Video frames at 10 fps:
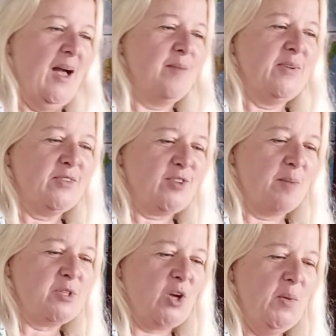I'm going to stop
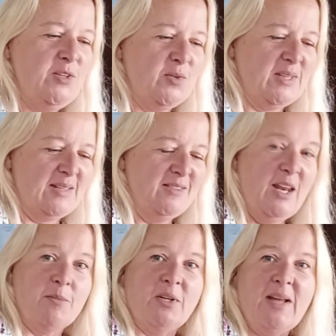showing you these, then
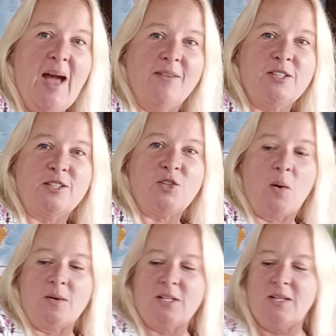I'm going to have to
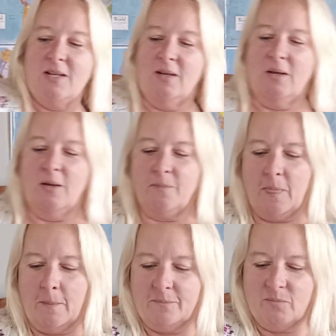start
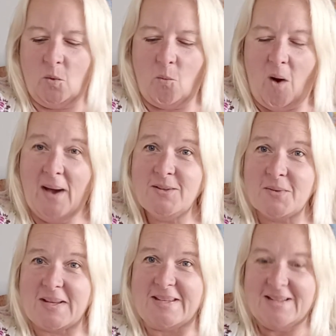
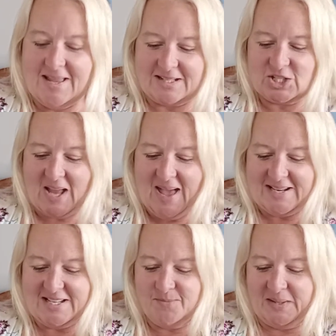watering and
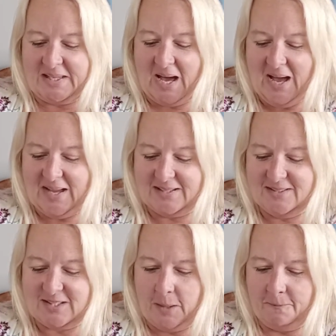chatting because,